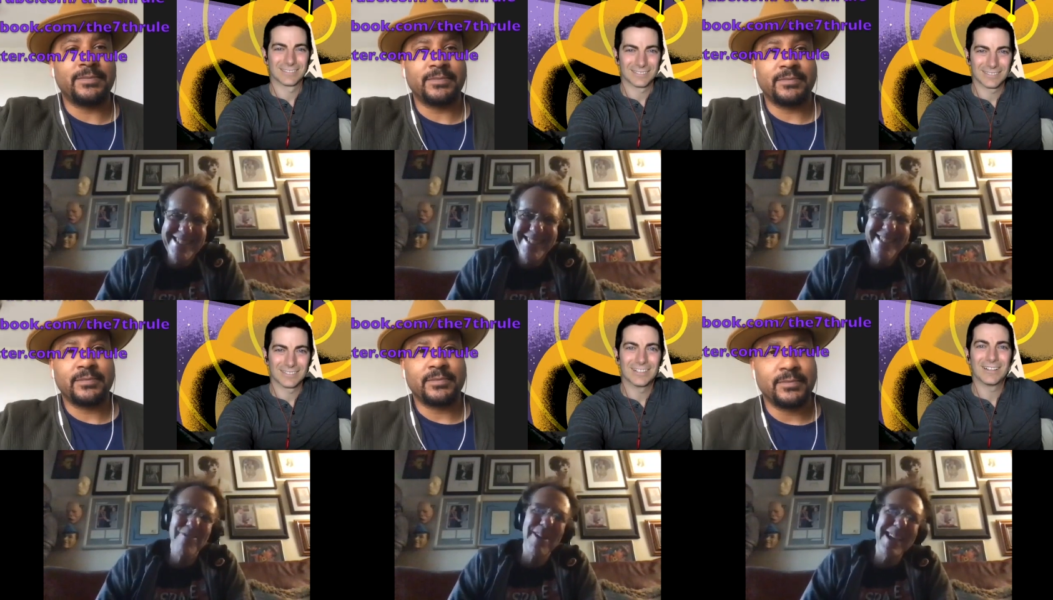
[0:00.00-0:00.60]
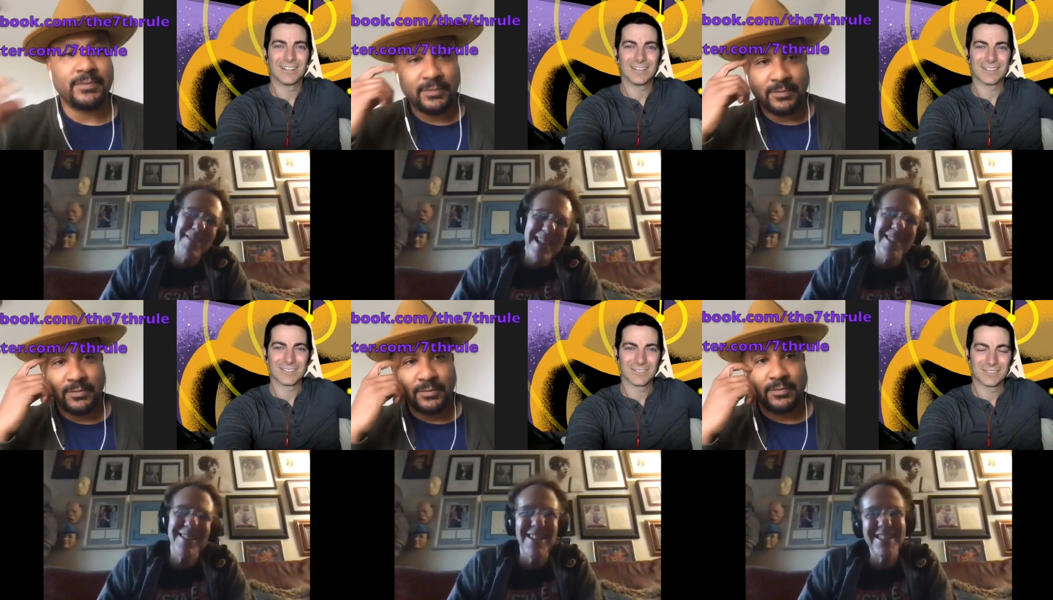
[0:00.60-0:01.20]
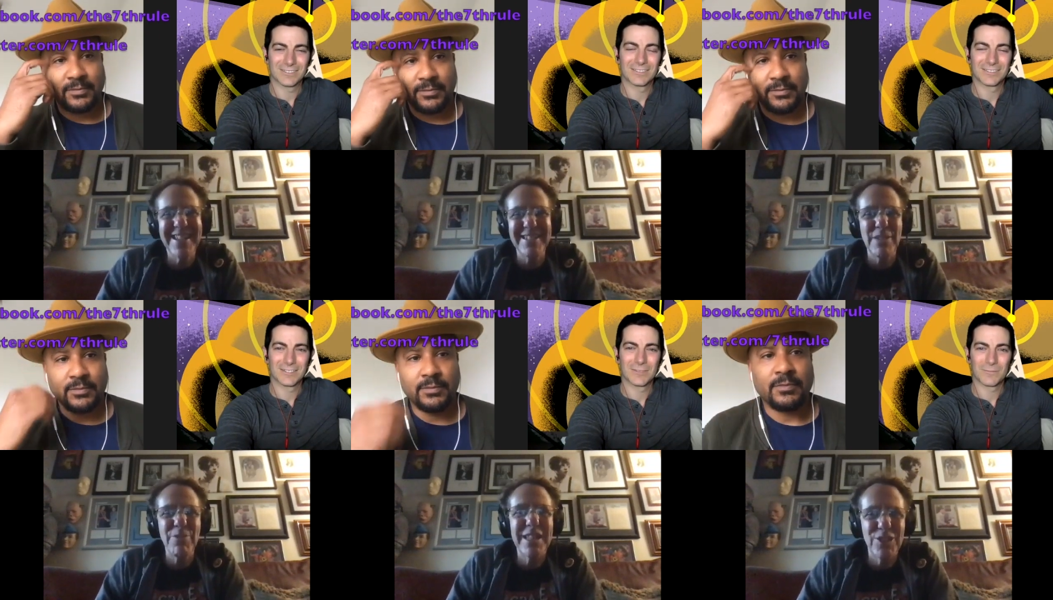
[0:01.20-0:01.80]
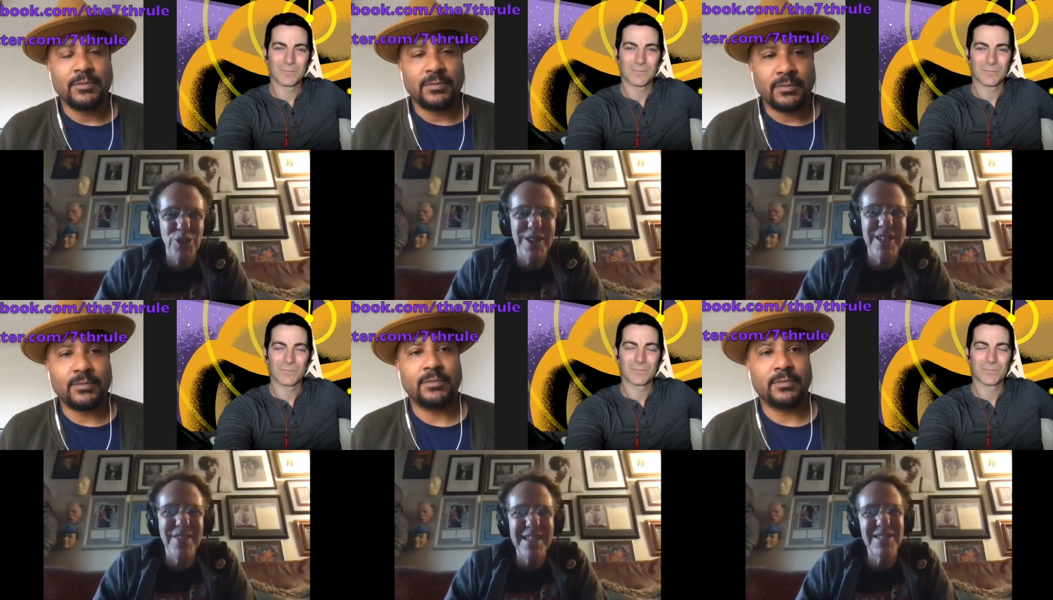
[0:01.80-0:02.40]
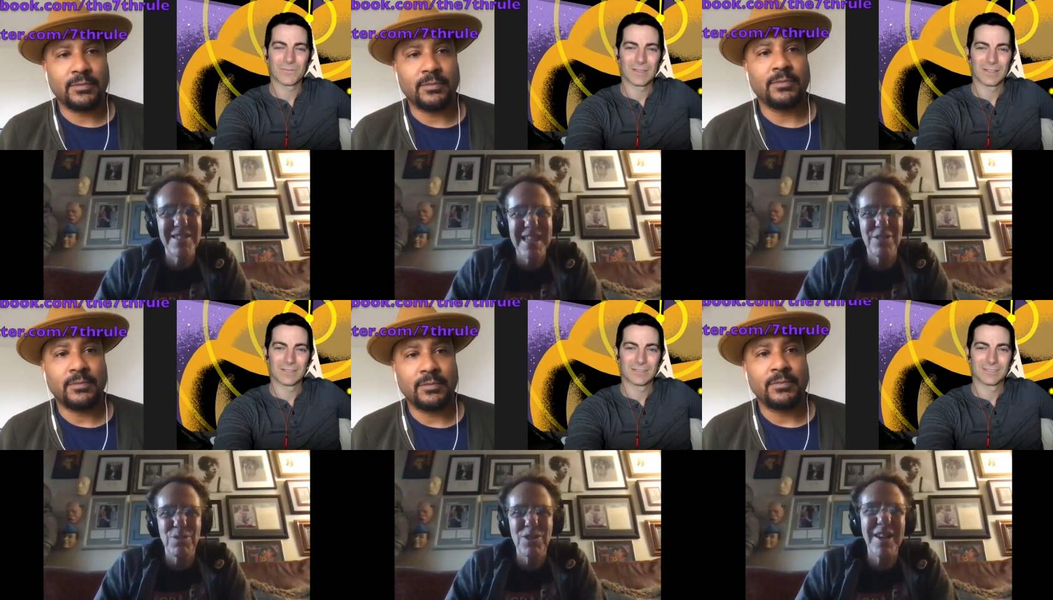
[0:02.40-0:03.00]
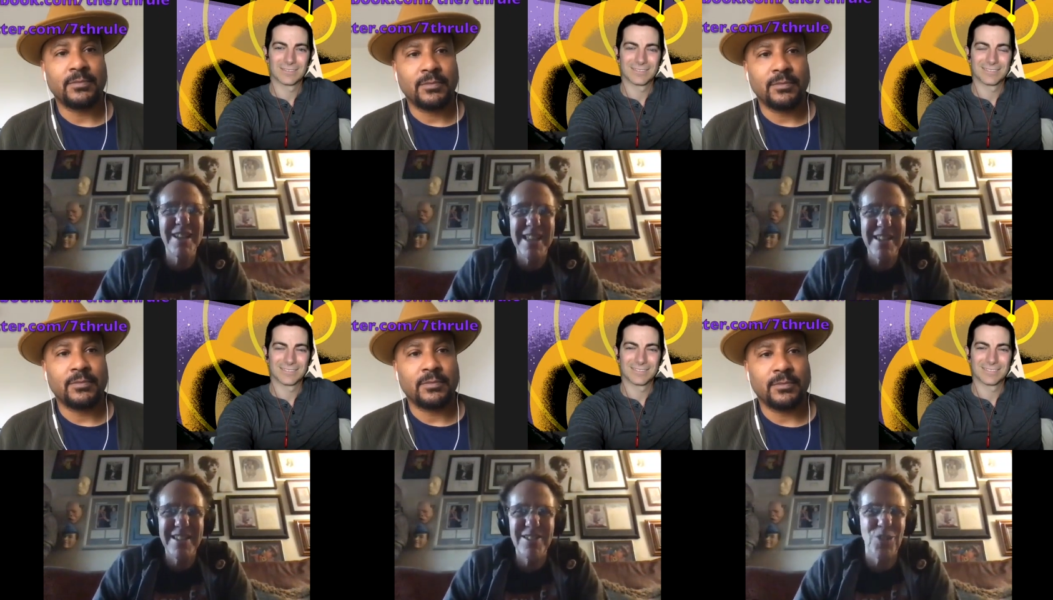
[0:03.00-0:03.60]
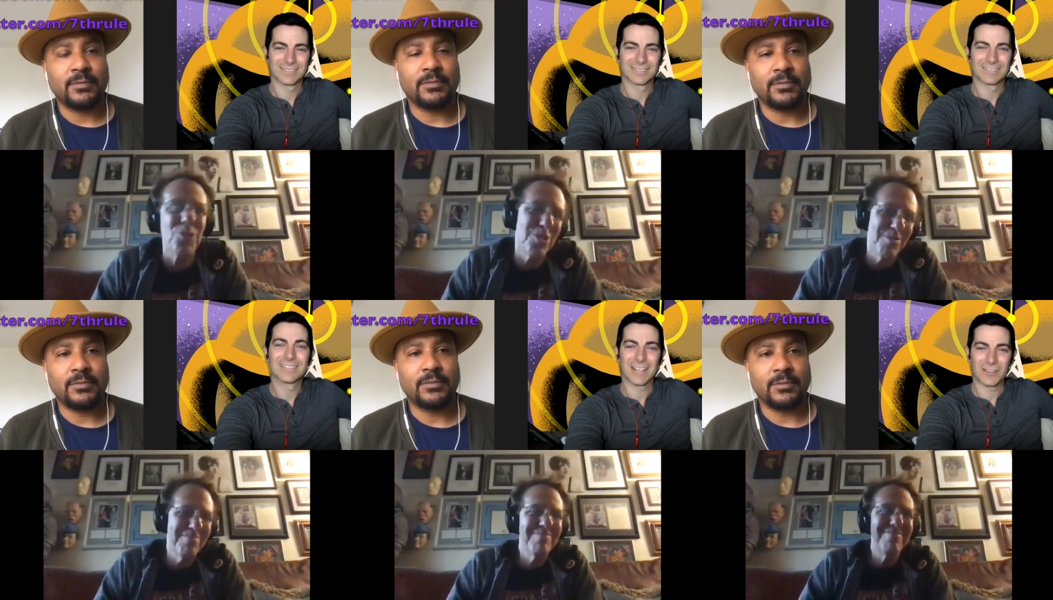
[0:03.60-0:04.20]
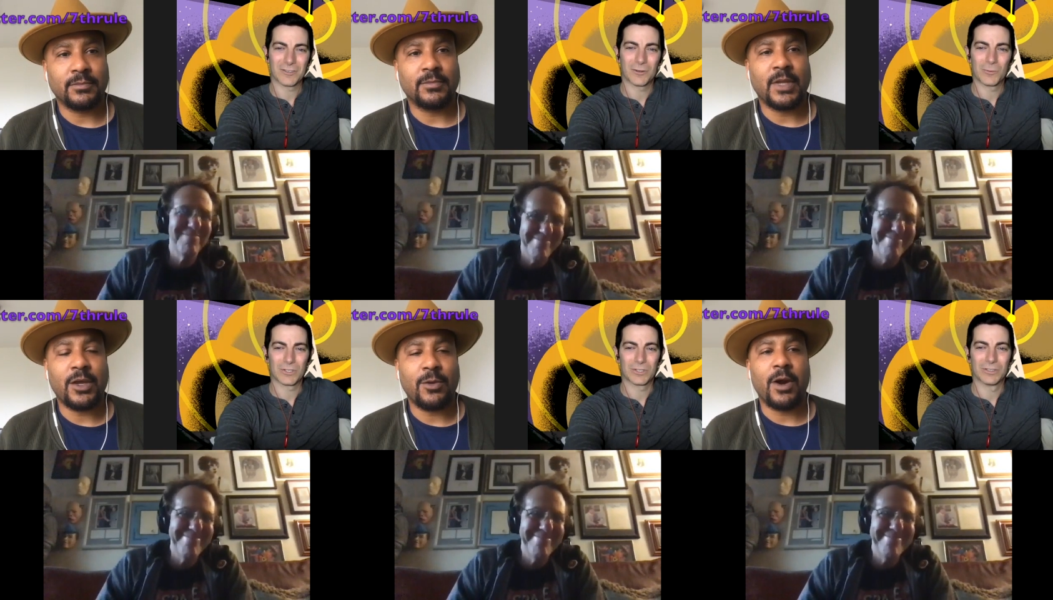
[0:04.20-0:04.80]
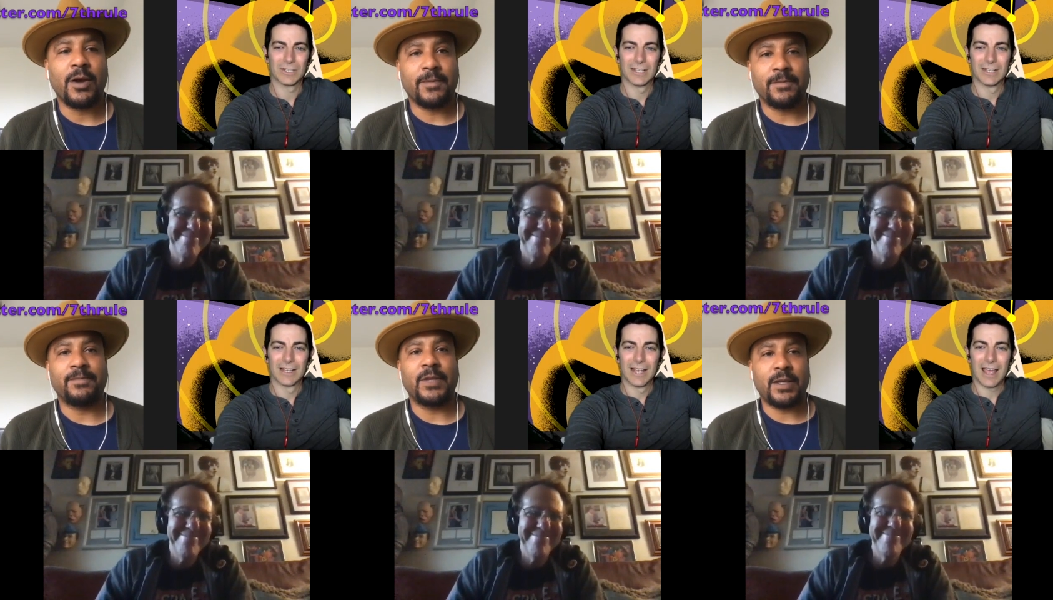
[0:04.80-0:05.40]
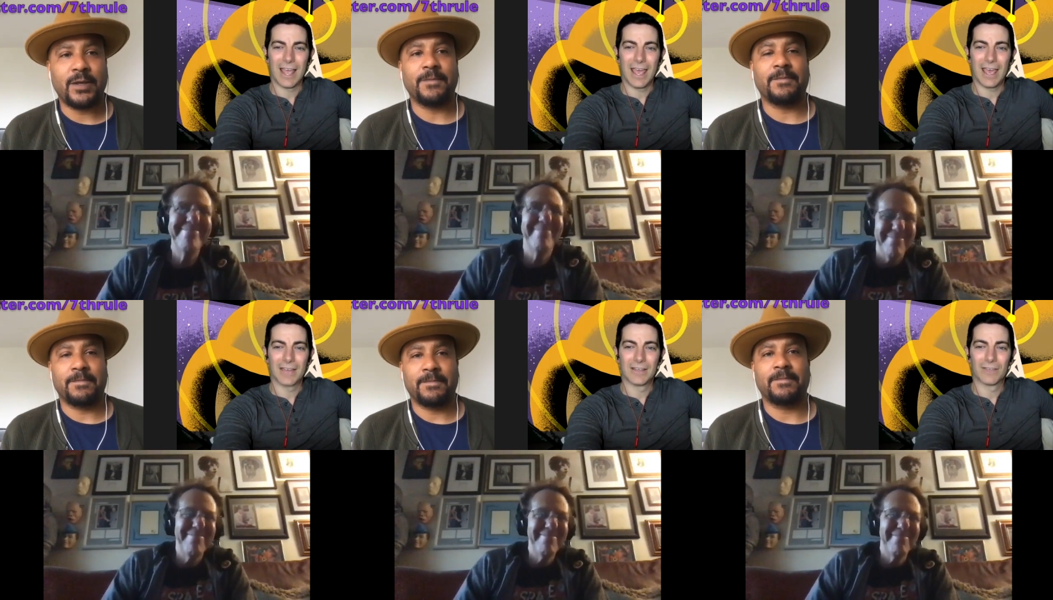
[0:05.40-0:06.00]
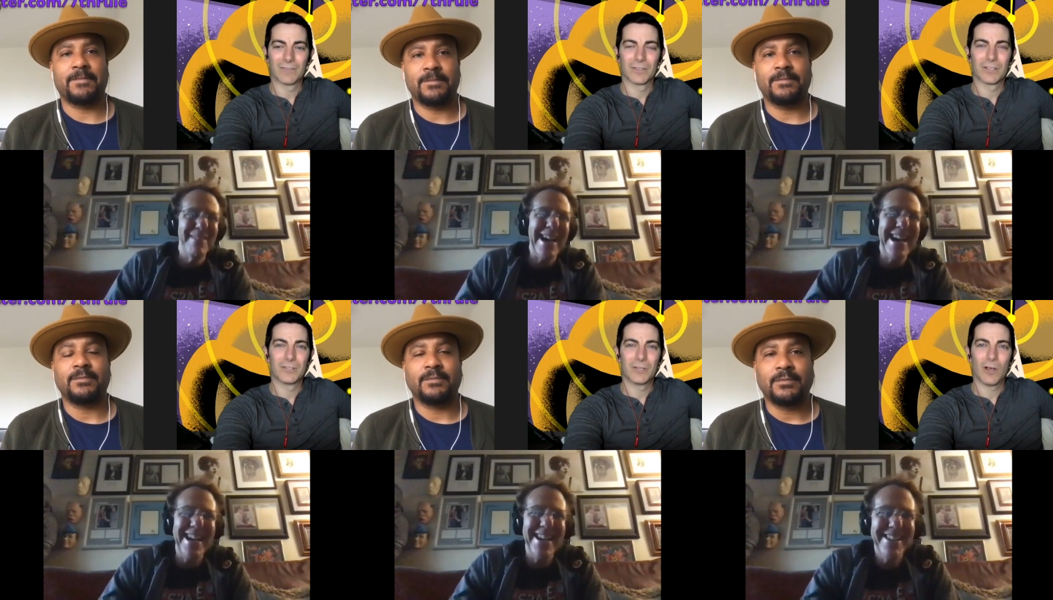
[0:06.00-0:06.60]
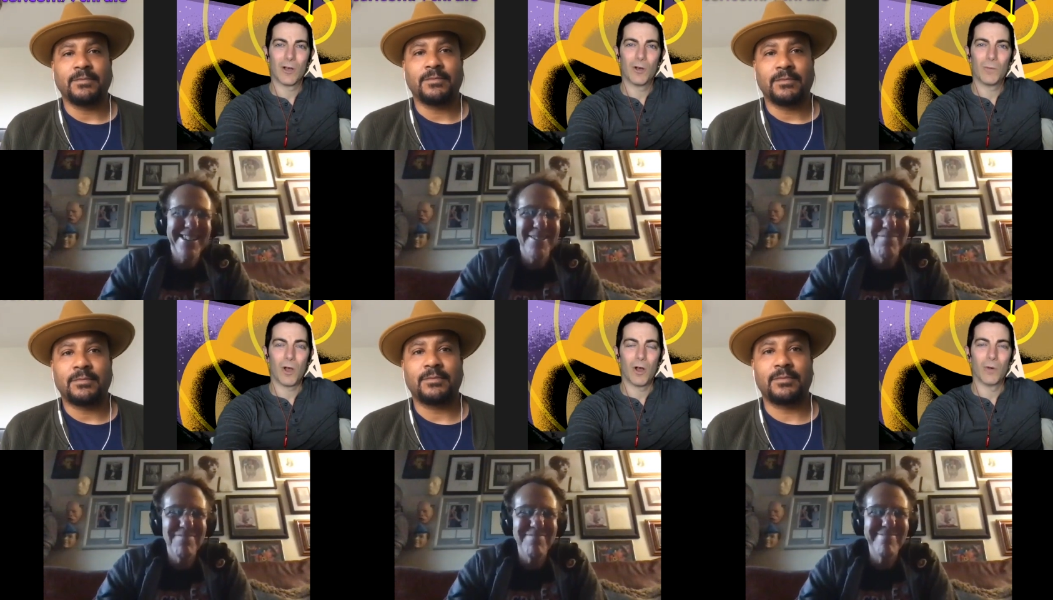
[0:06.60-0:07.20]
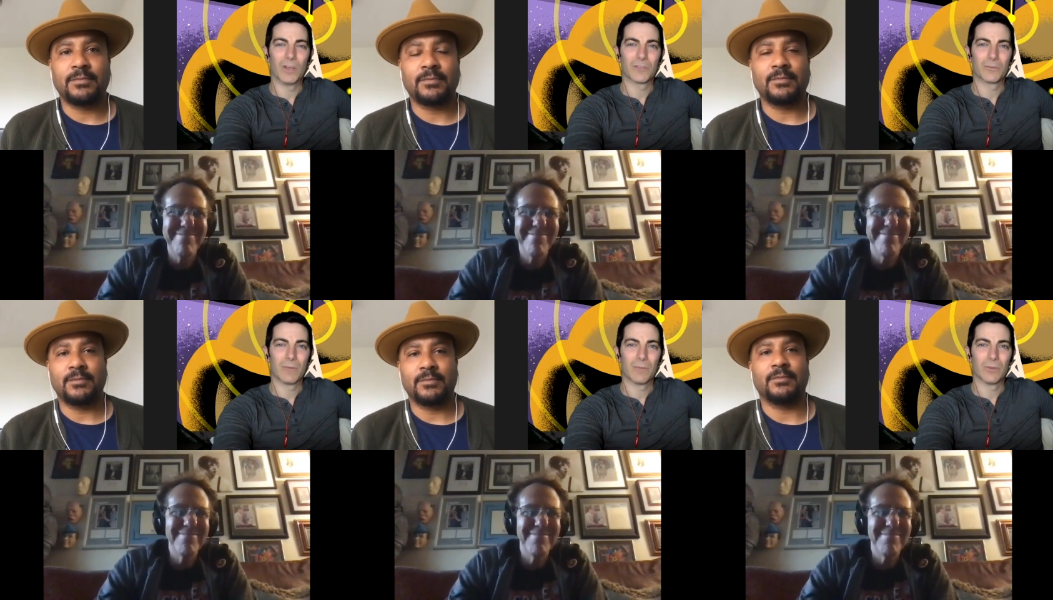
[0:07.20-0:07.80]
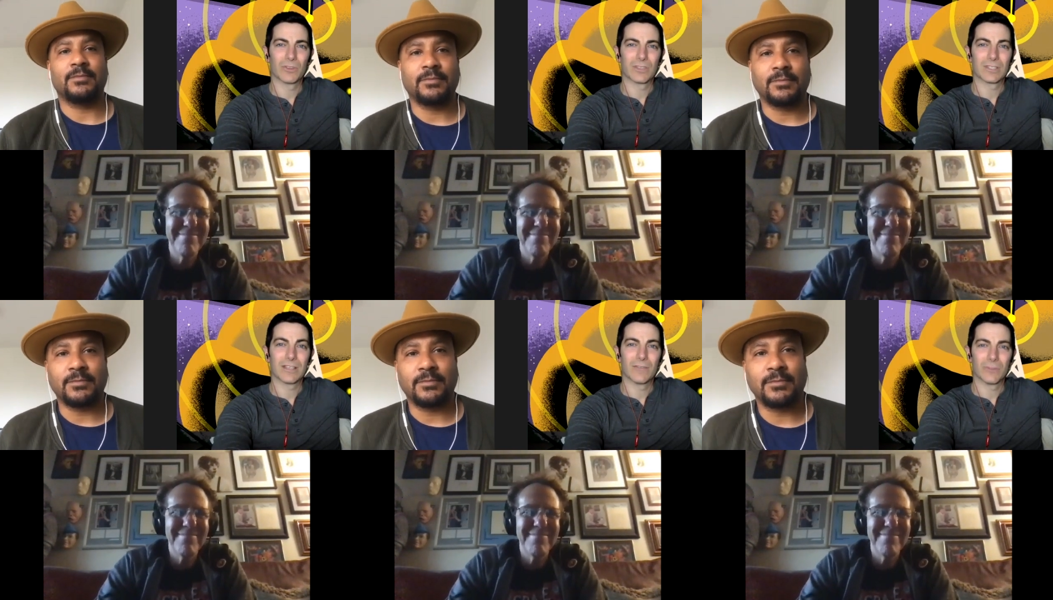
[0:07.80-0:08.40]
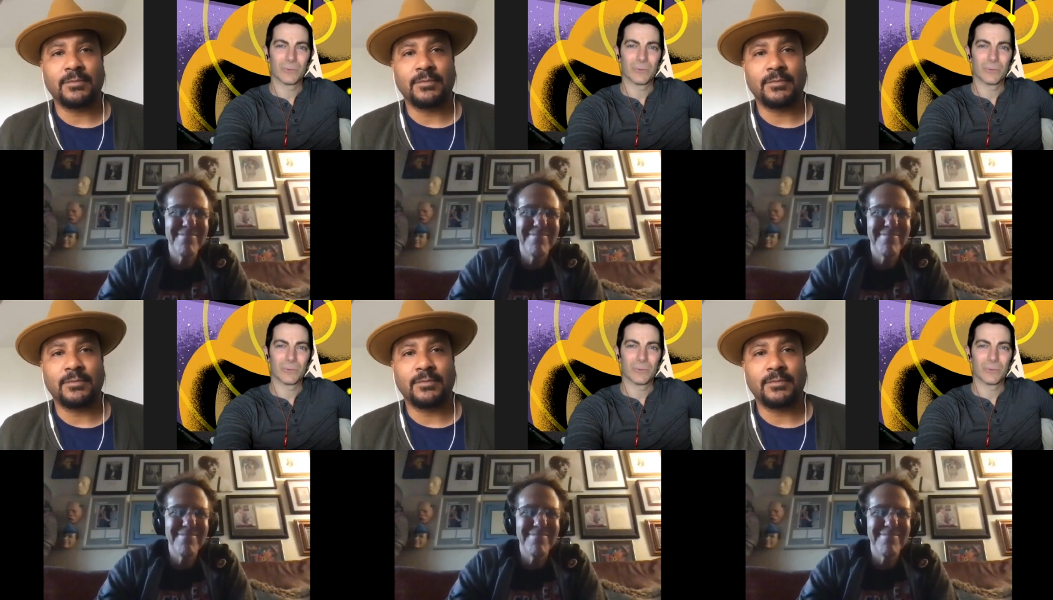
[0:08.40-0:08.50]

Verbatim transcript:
Speaker 1: Great. Thanks a lot, guys. I really enjoyed it. Thanks. Thanks. We'll talk again soon. Sure. Thank hope you, so. Marc. Thank you.
Speaker 2: And uh, for those of you at home, always remember the seventh